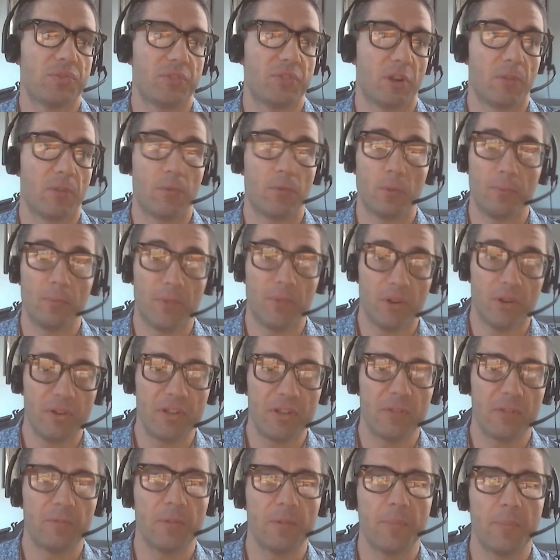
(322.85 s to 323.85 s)
We are from very
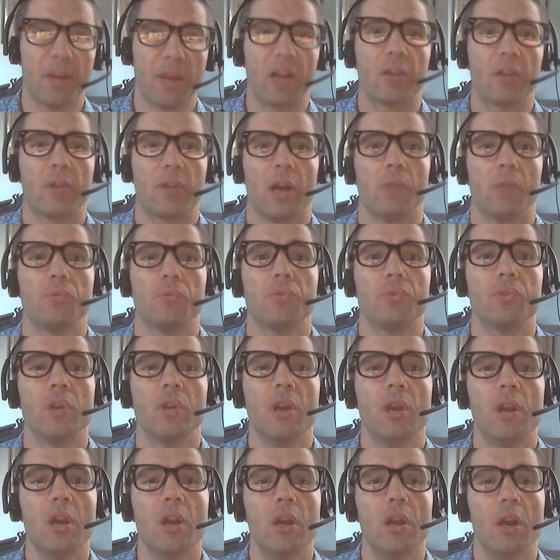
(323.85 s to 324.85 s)
different backgrounds,
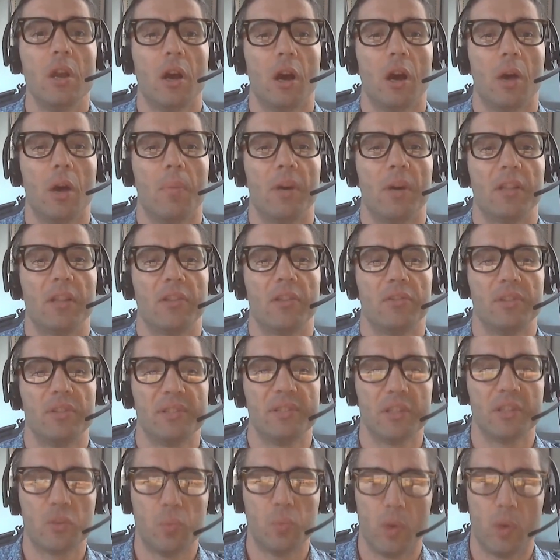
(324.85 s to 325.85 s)
but there is
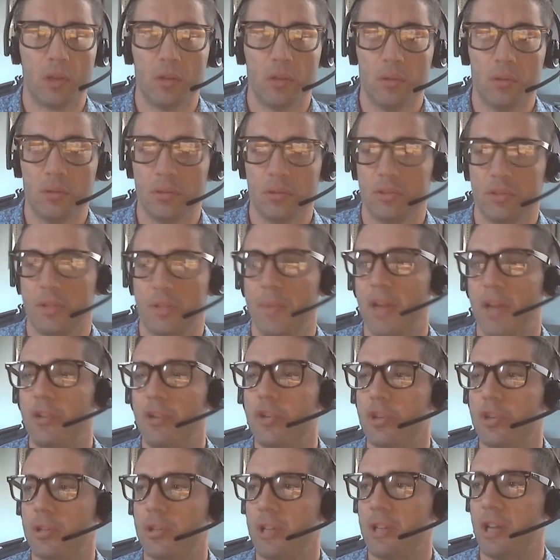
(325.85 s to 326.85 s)
this one
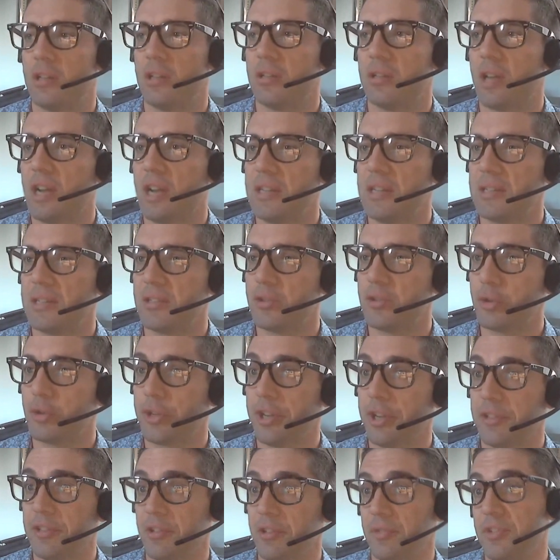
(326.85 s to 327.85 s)
dimension that ties us
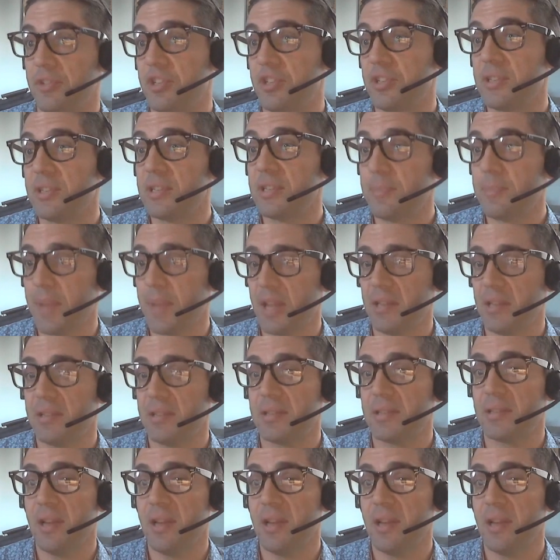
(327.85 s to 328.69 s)
together, which is space,